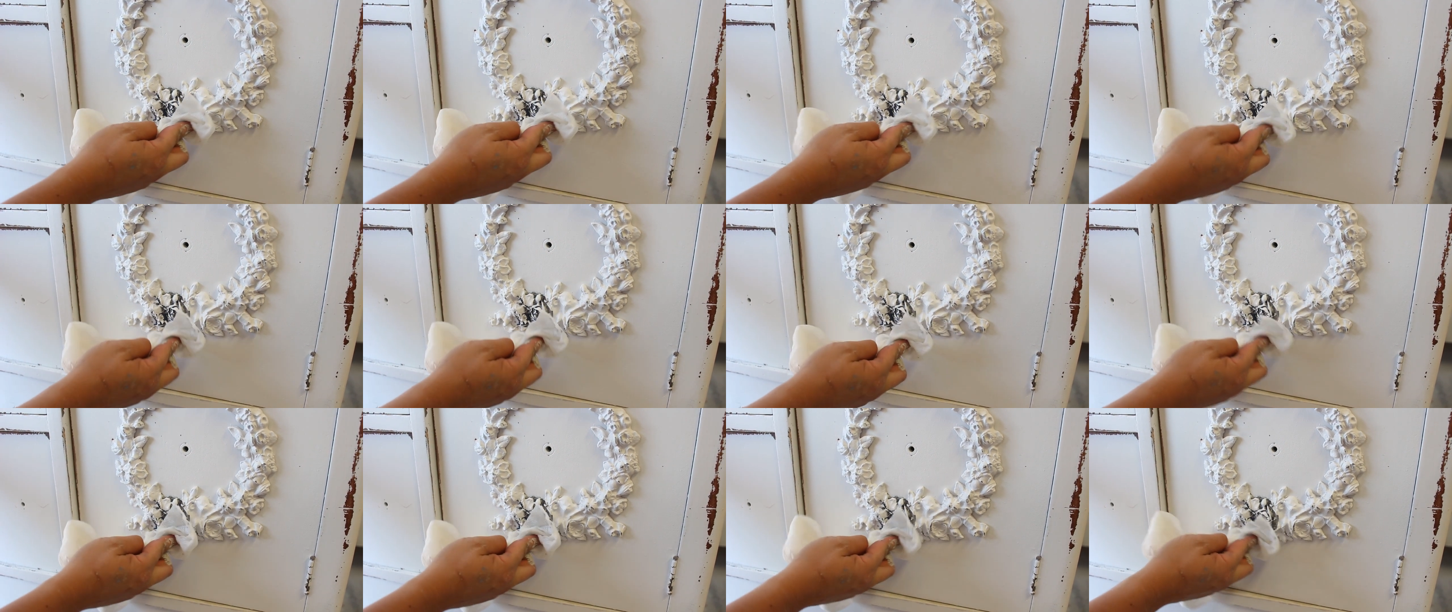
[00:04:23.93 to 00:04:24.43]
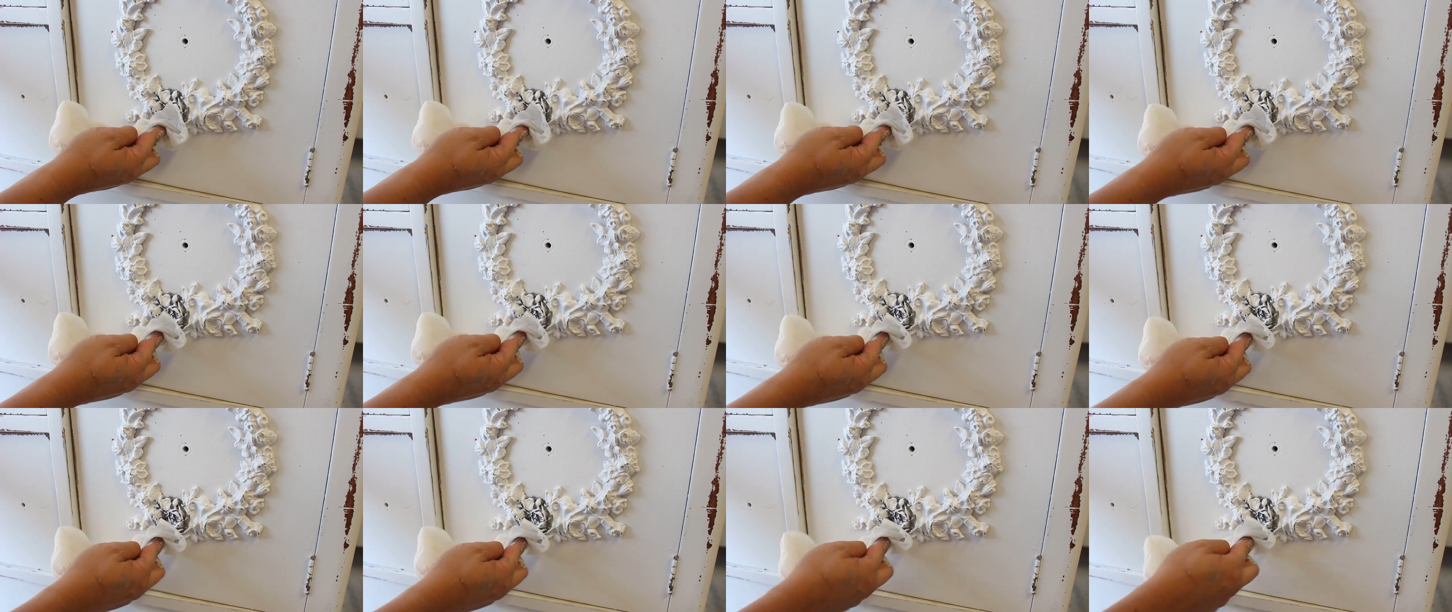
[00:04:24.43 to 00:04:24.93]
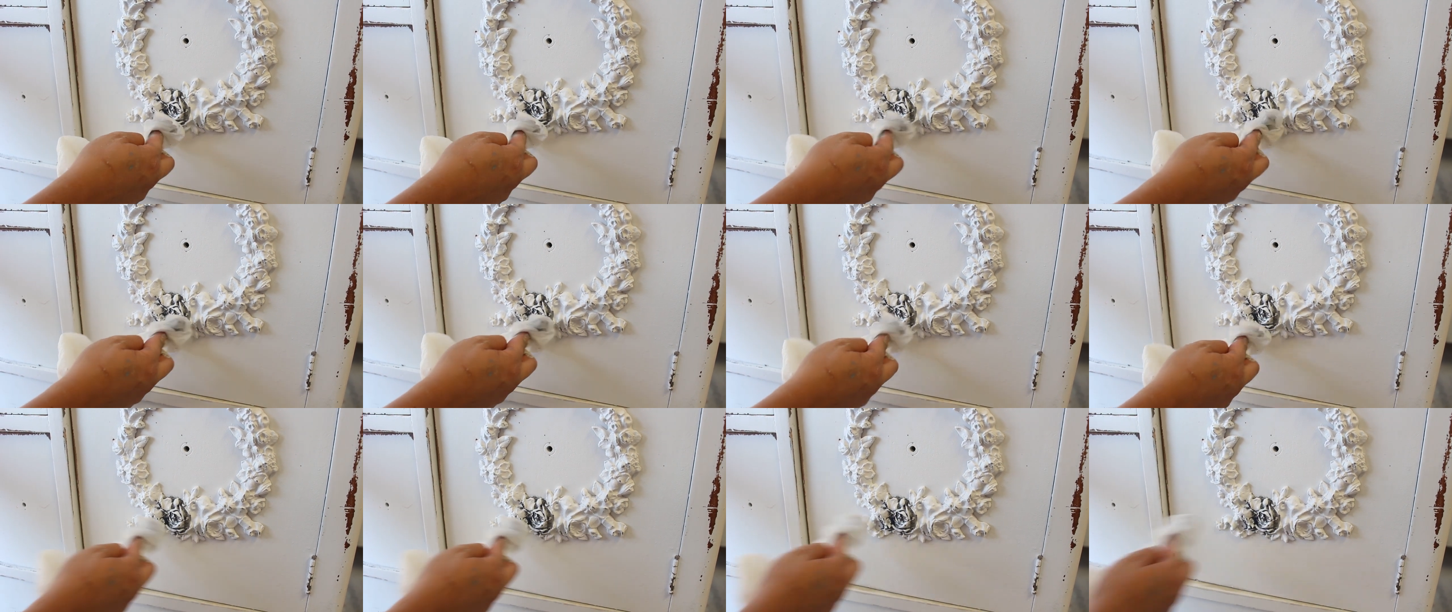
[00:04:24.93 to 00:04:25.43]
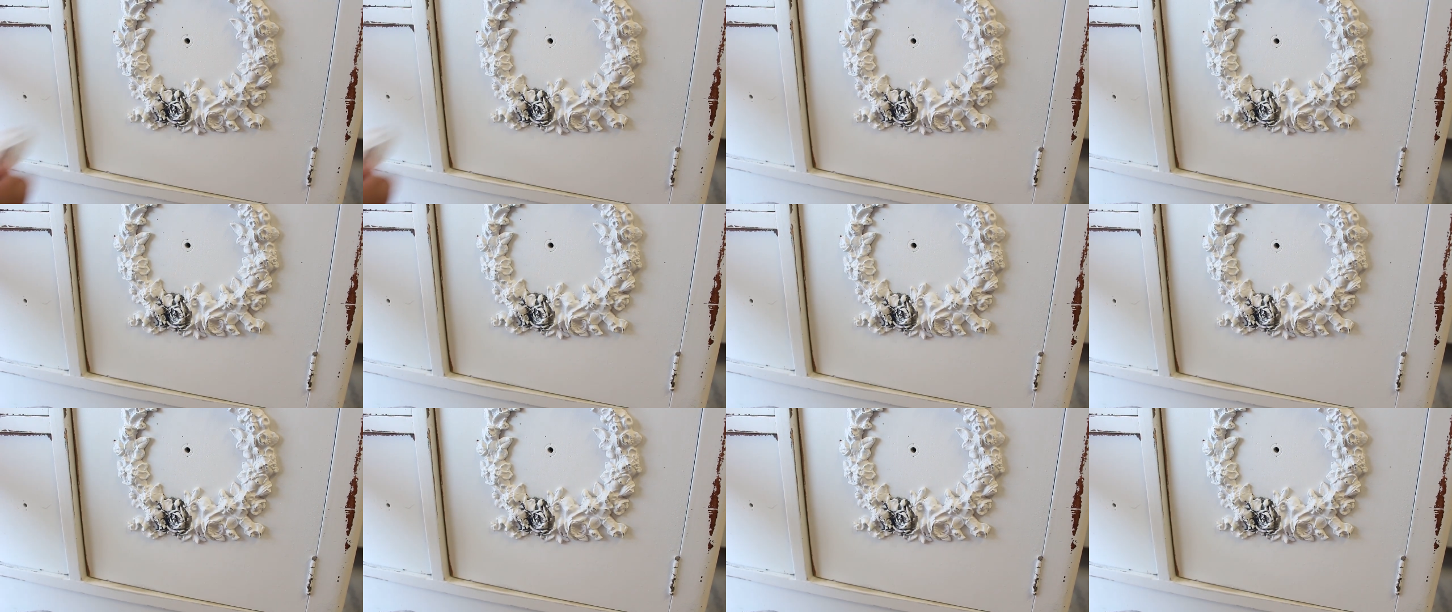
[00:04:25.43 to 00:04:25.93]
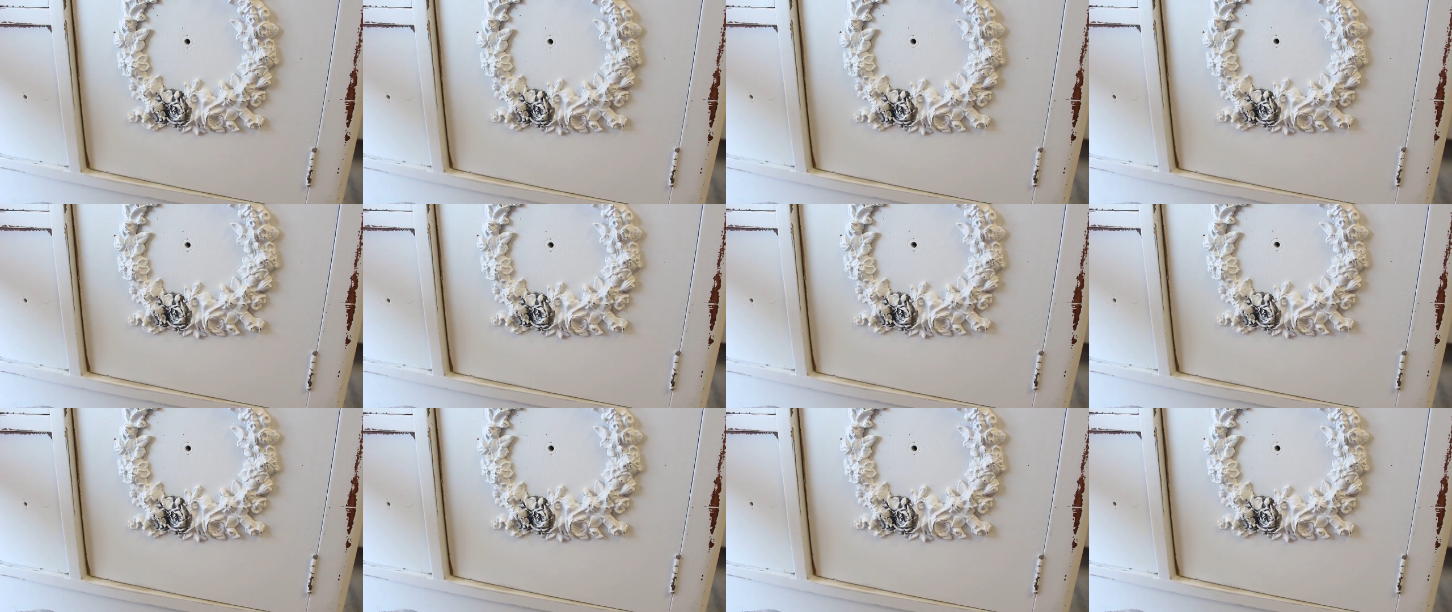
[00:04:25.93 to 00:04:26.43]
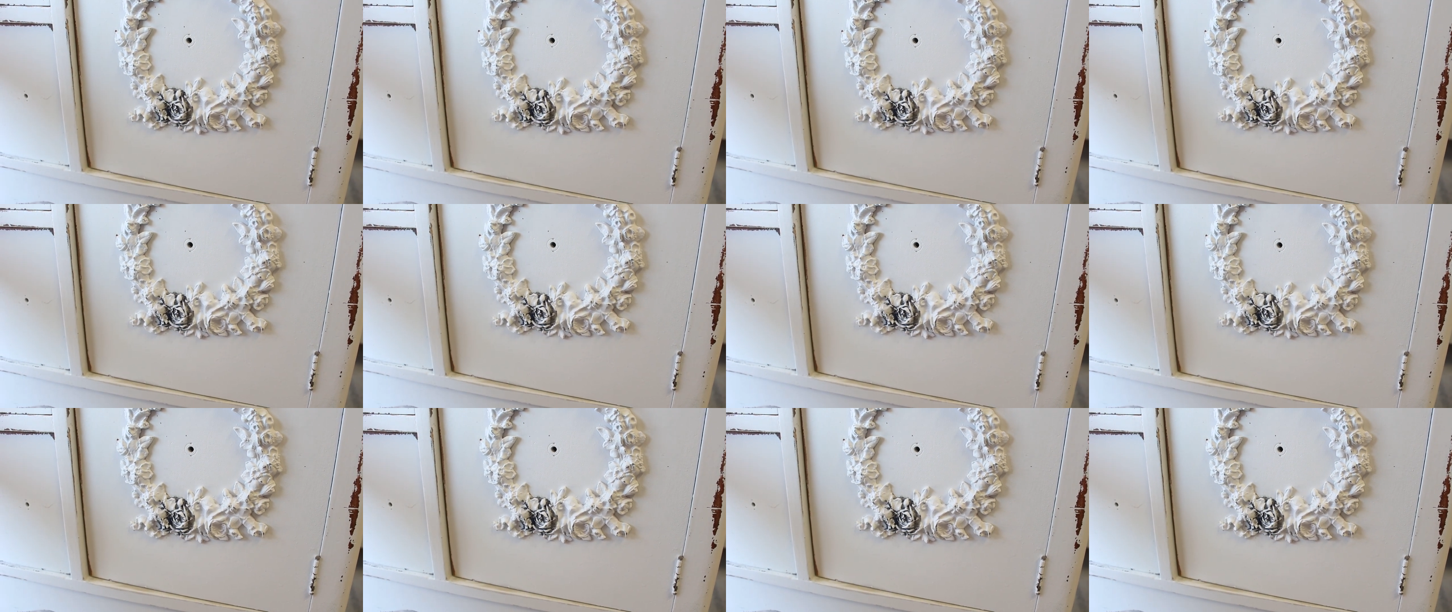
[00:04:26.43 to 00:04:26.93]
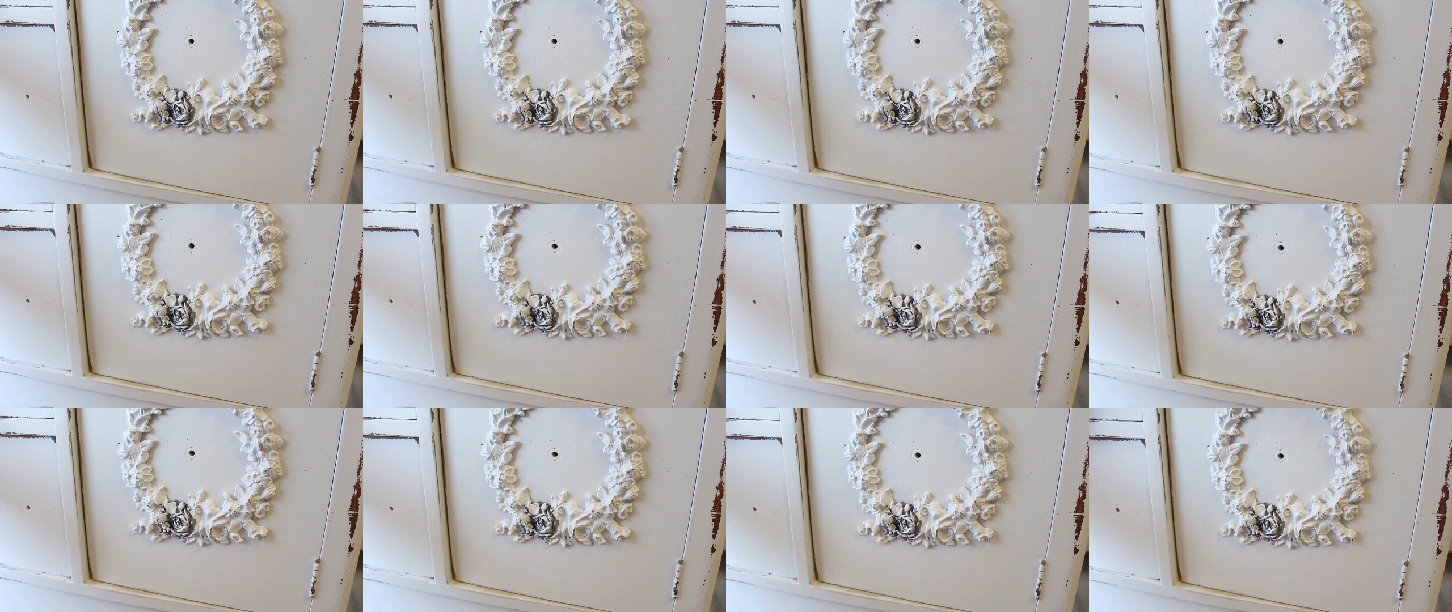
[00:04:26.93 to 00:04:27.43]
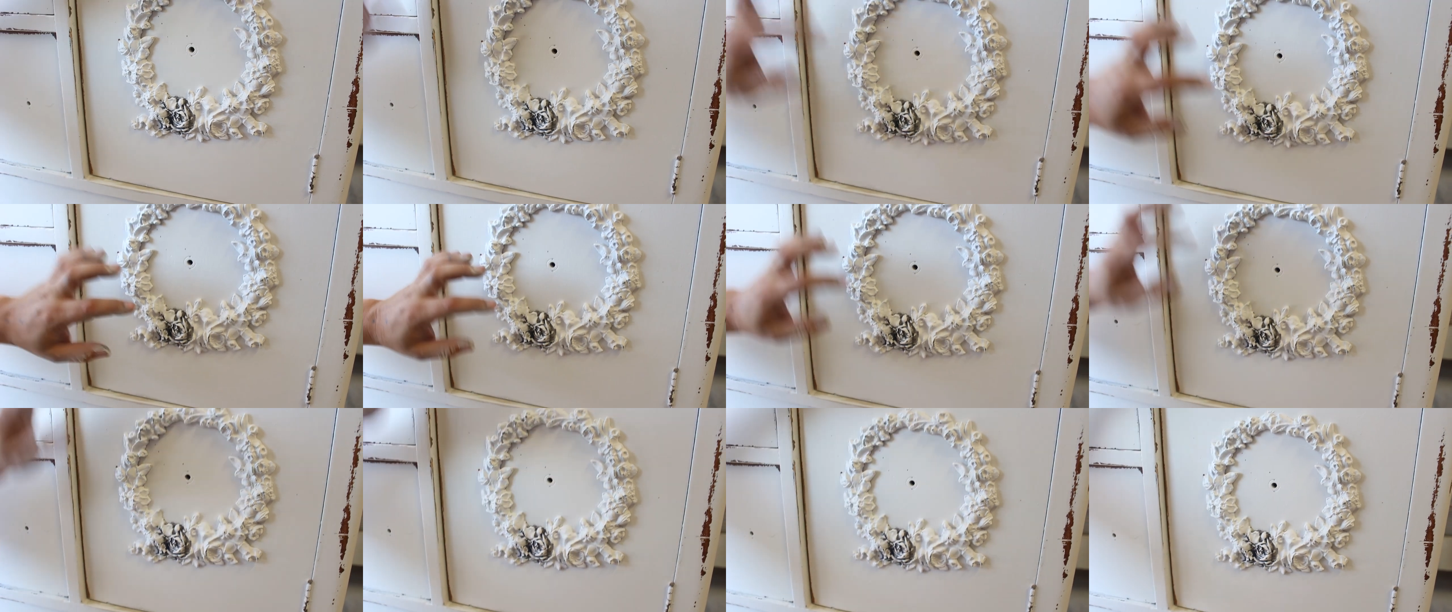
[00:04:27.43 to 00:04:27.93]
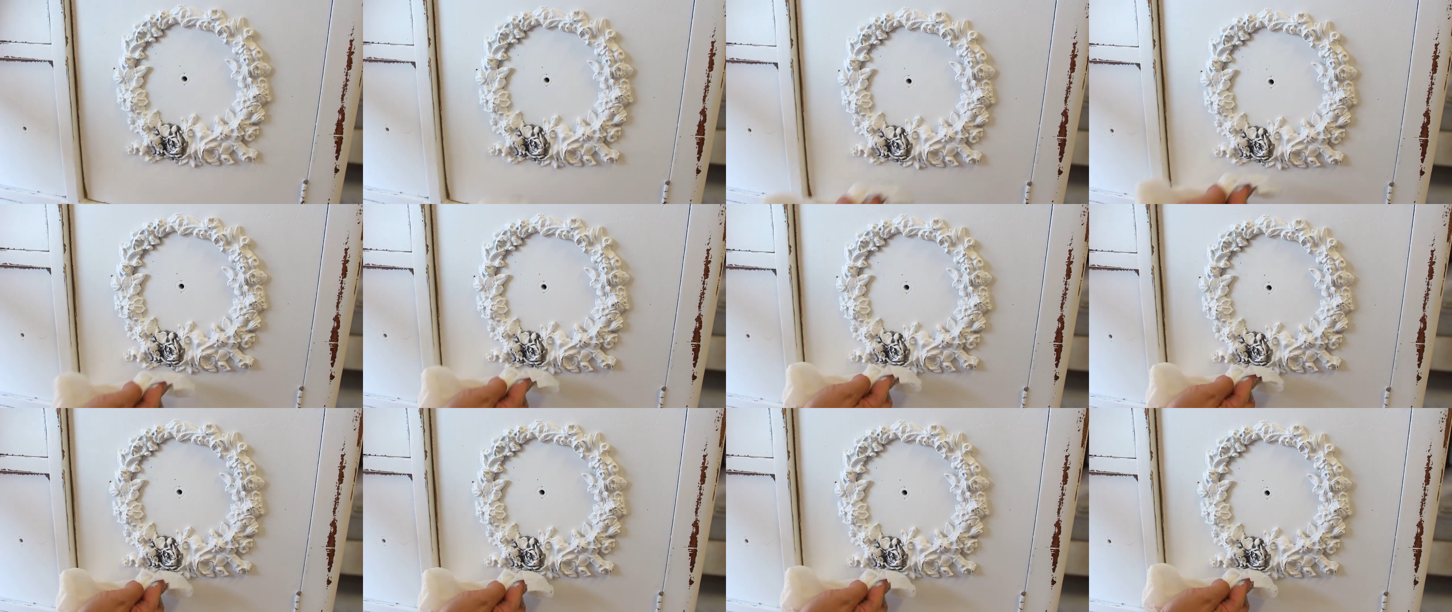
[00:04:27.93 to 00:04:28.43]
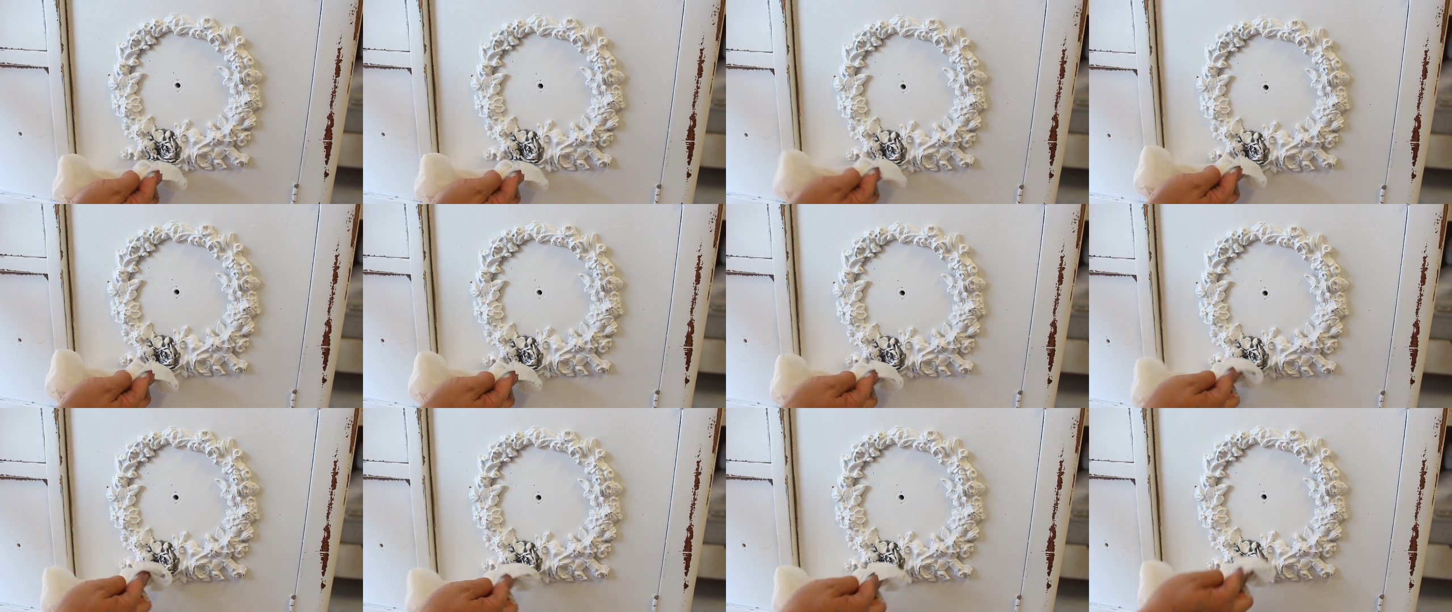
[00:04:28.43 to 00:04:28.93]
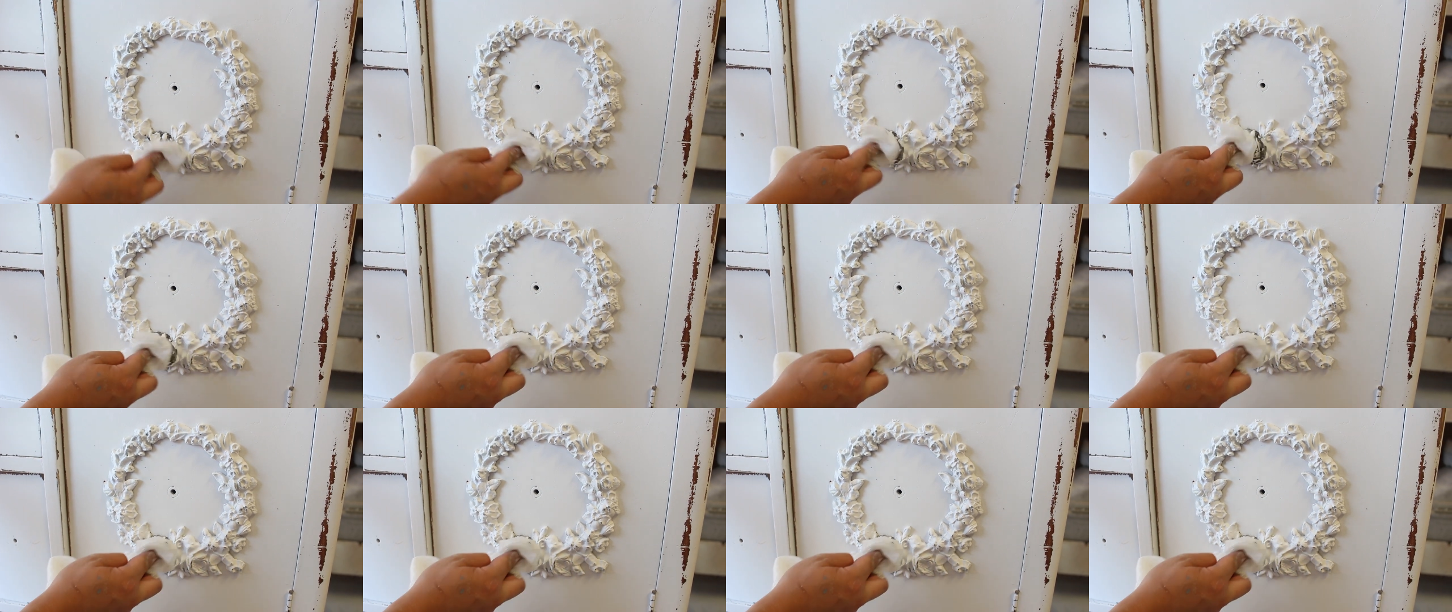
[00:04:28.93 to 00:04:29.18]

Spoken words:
(no speaker visible)